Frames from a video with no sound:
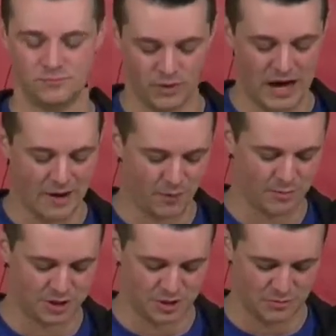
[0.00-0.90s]
We're not
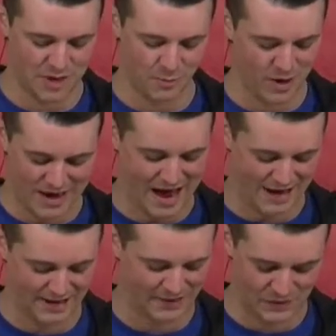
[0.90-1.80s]
where we should be. We're
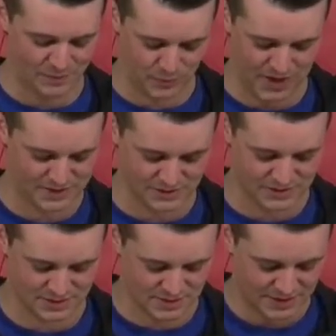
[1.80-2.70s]
not in the
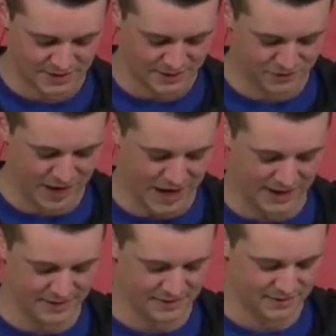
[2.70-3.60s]
presence of
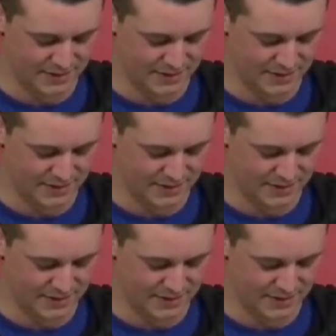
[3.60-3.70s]
God